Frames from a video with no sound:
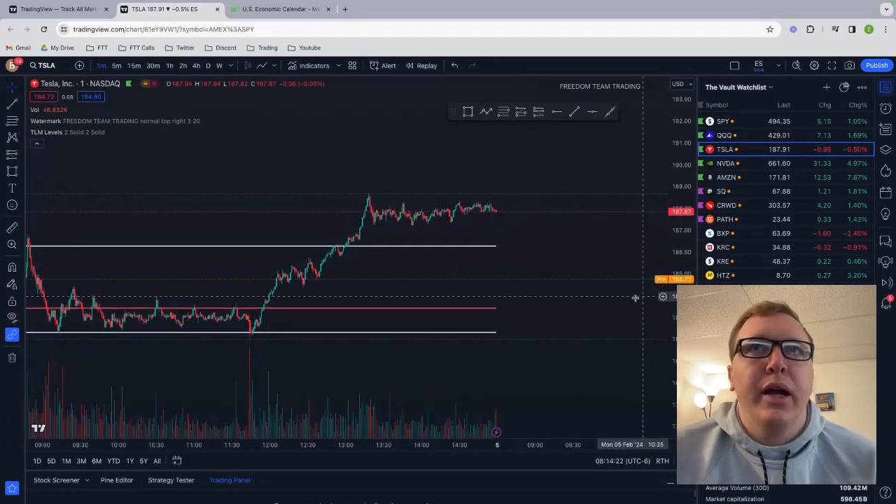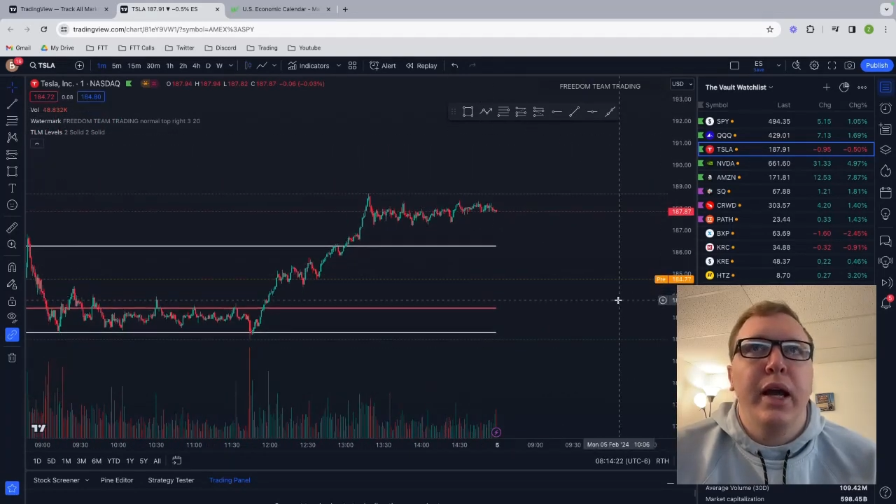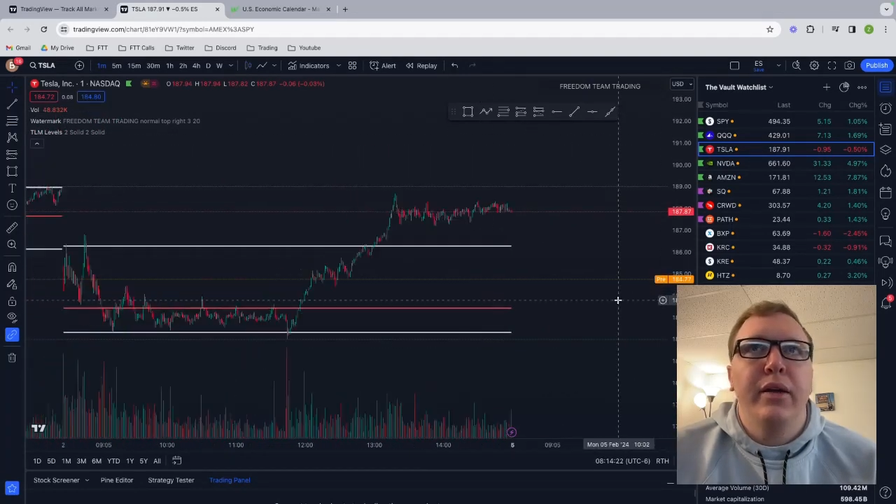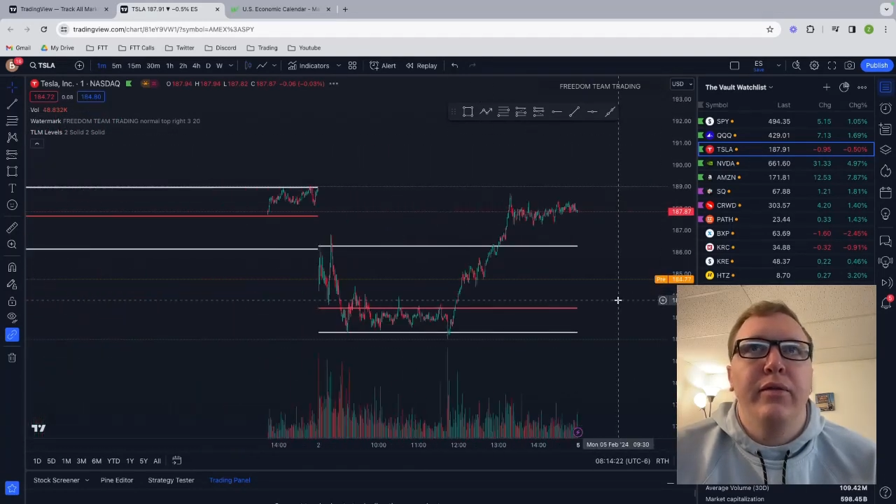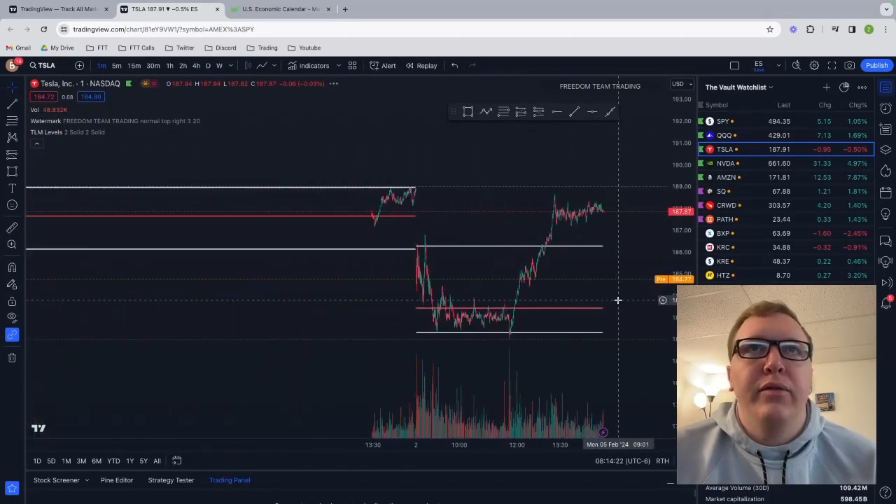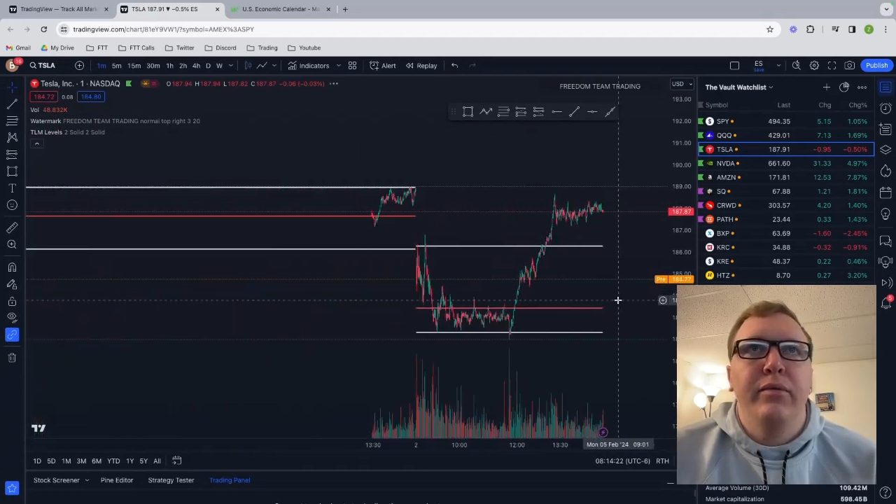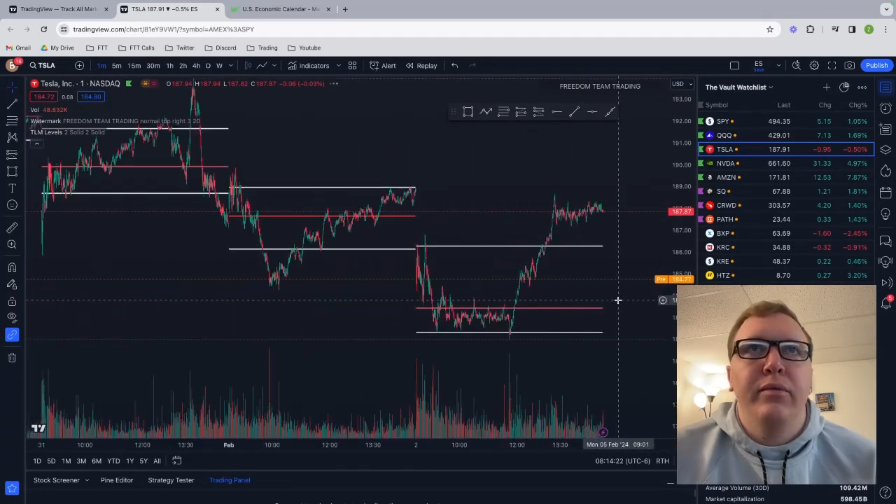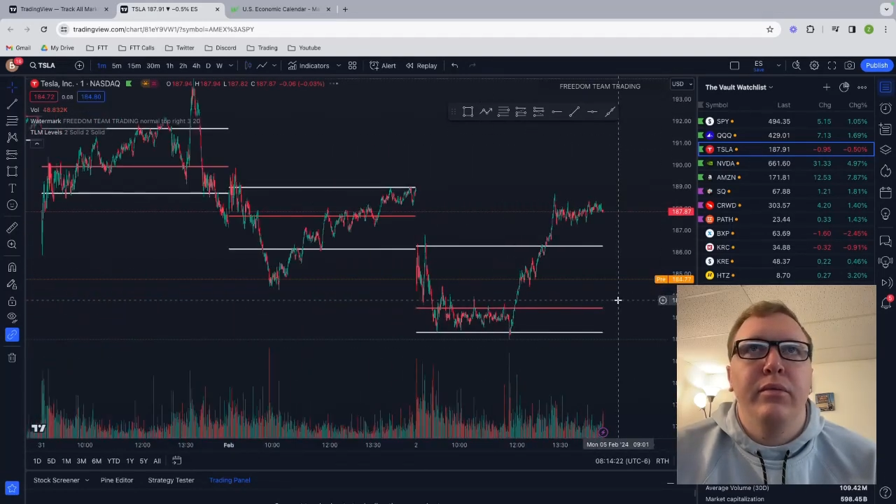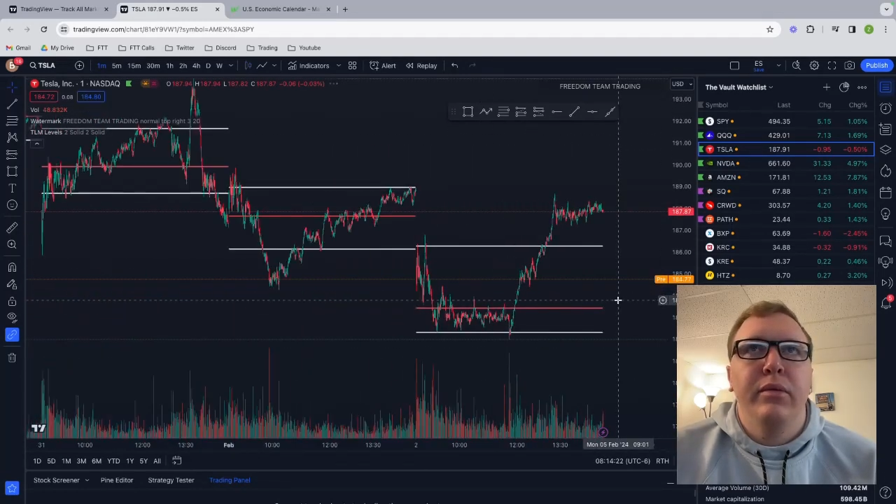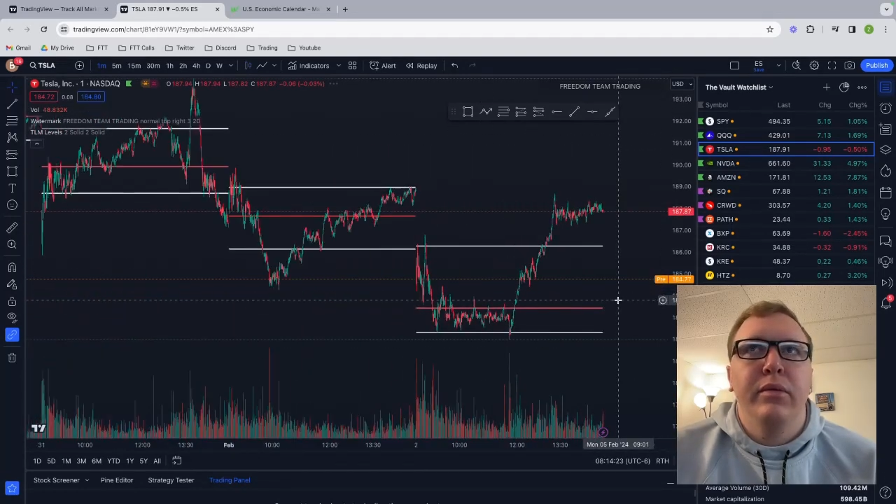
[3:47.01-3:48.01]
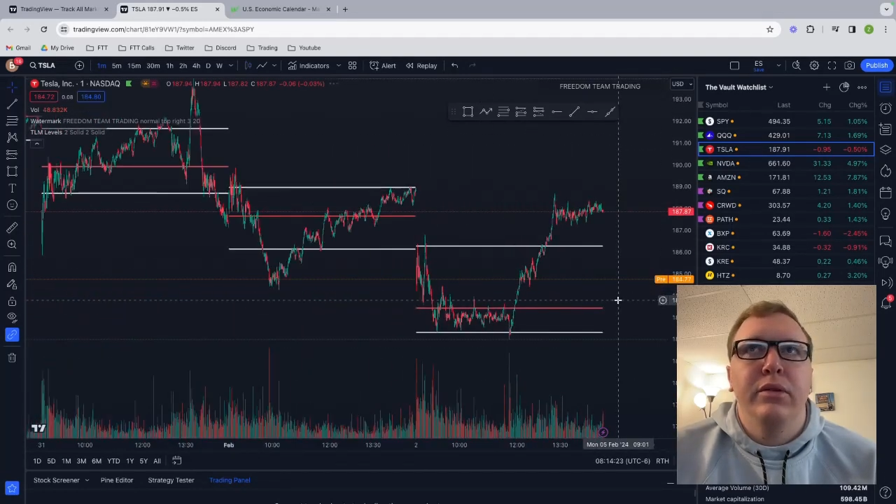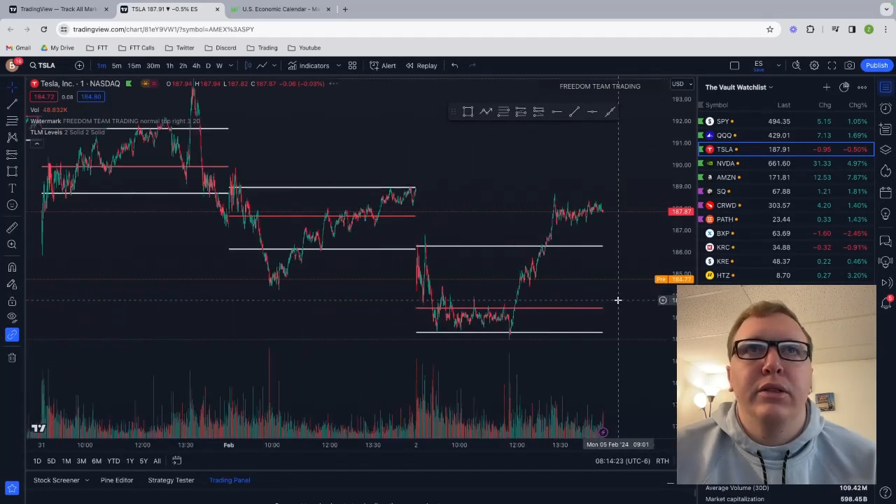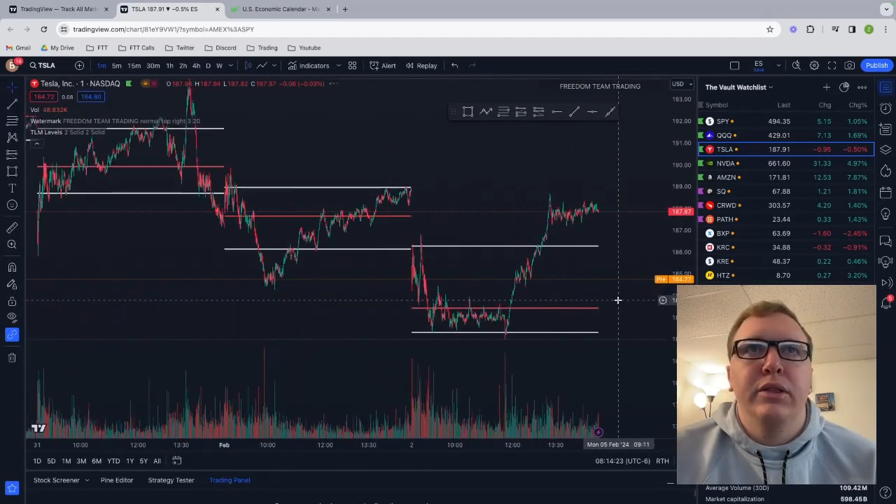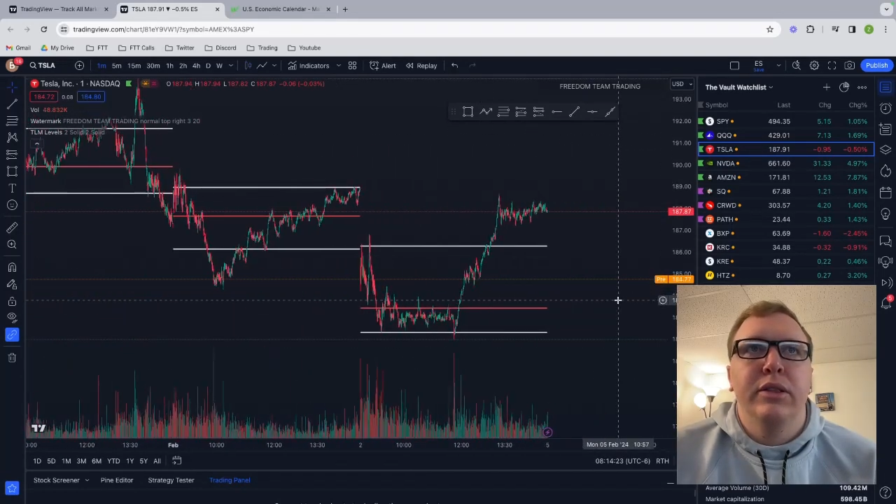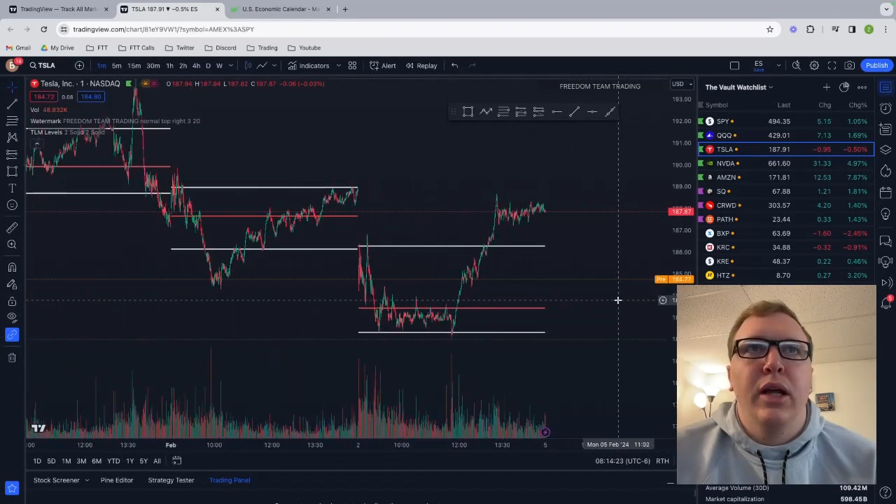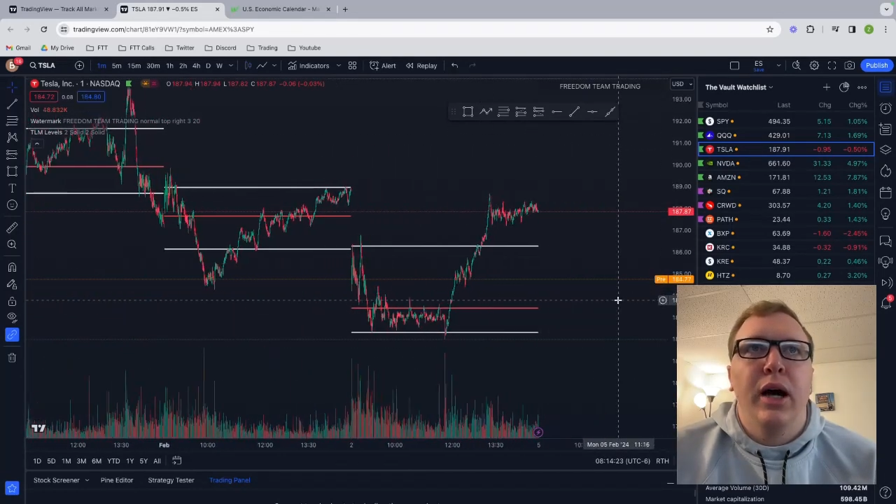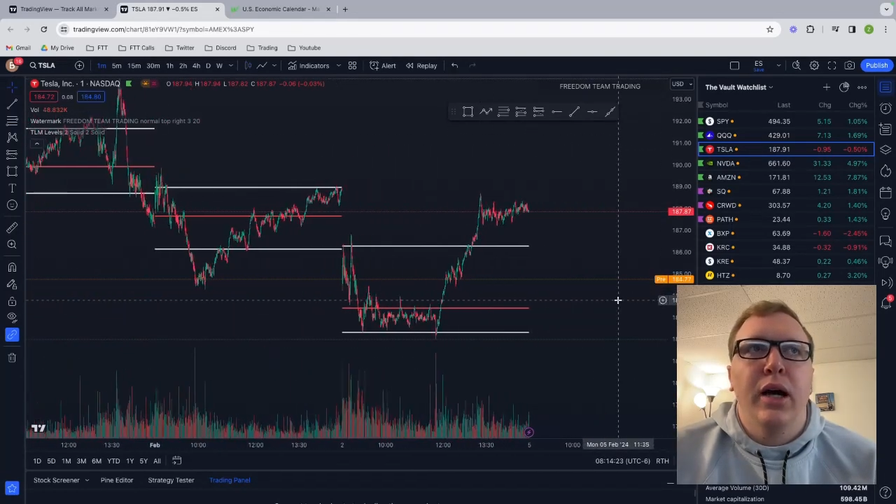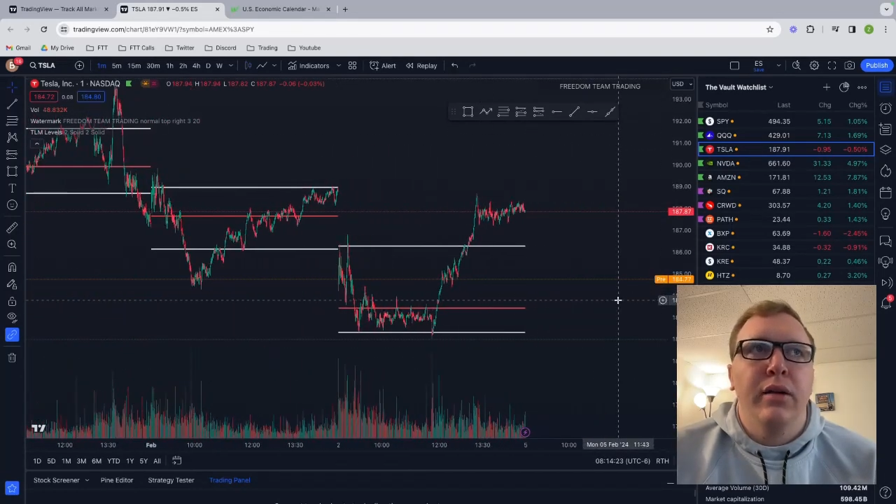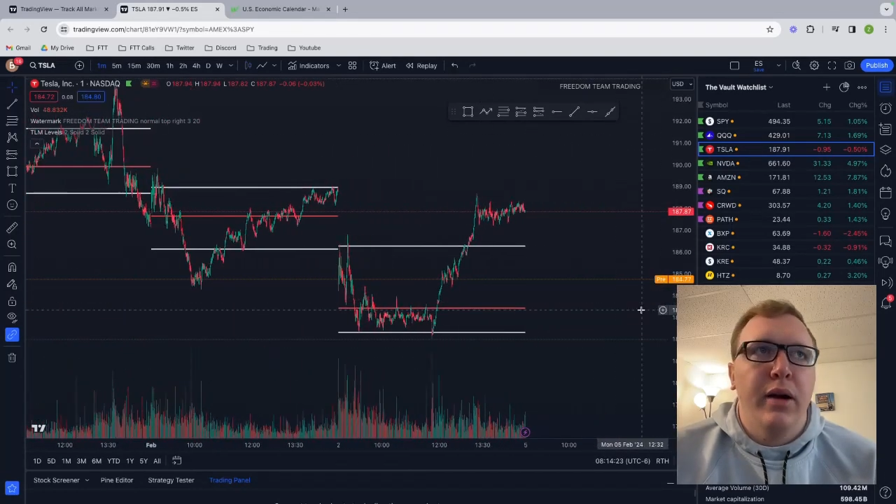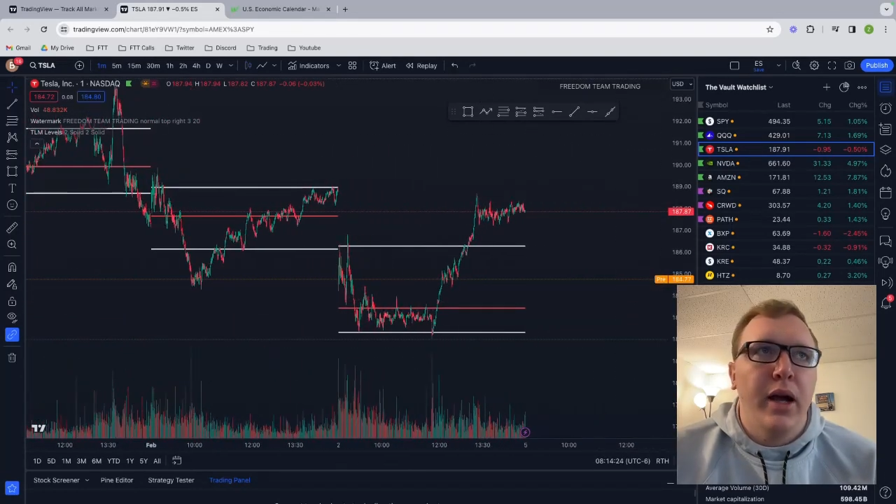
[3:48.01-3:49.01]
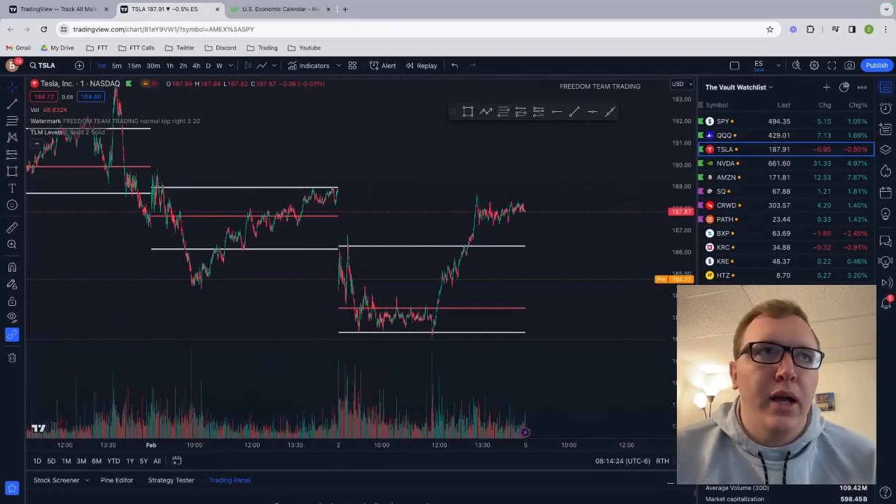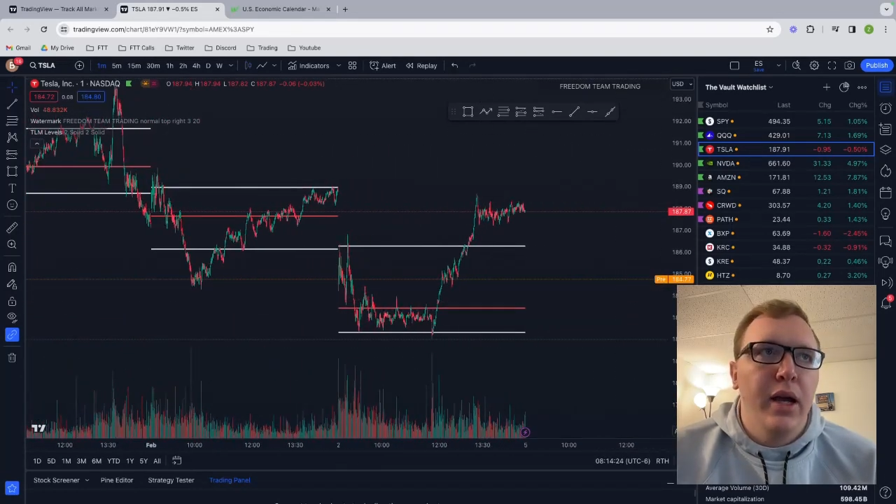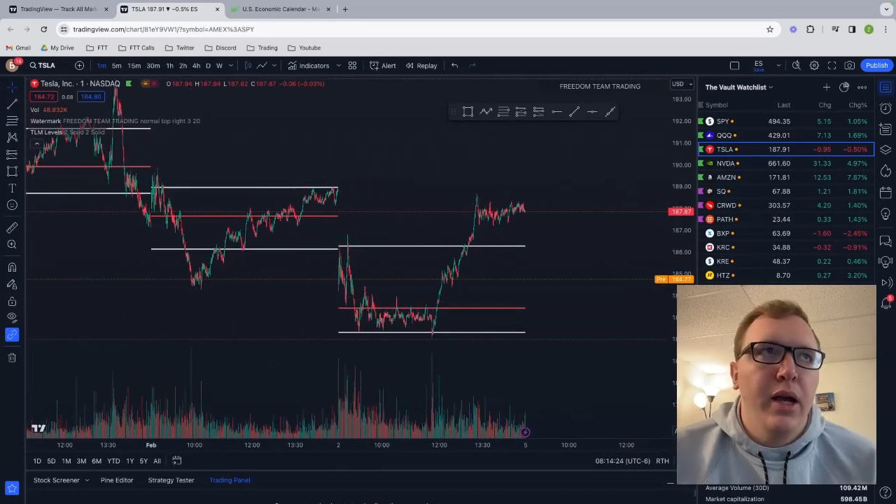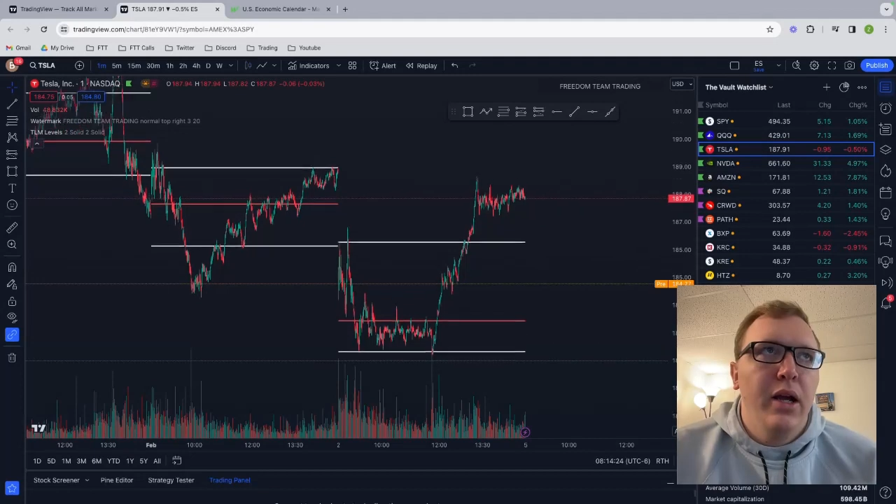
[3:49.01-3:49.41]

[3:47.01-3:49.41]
kind of stuck, right?